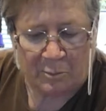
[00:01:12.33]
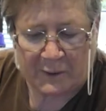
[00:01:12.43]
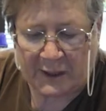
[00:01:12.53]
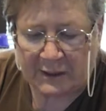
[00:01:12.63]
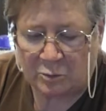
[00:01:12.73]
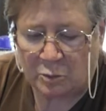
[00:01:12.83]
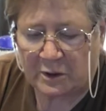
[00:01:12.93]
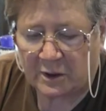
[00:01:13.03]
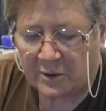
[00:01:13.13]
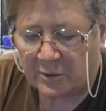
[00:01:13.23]
But what
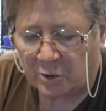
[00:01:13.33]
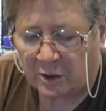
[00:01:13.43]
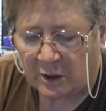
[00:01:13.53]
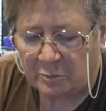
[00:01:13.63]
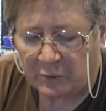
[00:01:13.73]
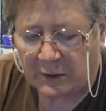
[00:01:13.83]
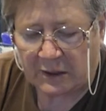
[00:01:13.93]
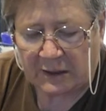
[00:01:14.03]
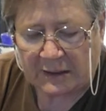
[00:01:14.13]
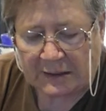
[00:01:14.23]
I thought I'd bring
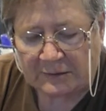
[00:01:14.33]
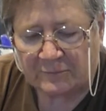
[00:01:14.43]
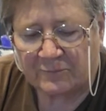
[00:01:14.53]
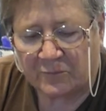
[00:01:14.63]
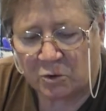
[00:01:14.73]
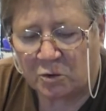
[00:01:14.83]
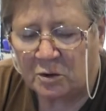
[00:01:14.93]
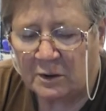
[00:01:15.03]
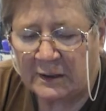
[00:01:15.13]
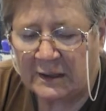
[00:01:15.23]
you in
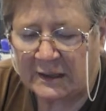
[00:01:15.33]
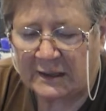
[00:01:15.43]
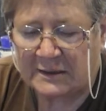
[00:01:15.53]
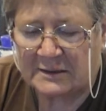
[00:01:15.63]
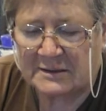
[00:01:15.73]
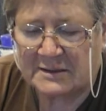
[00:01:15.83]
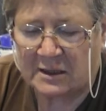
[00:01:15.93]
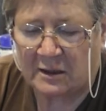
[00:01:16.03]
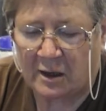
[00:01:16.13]
for is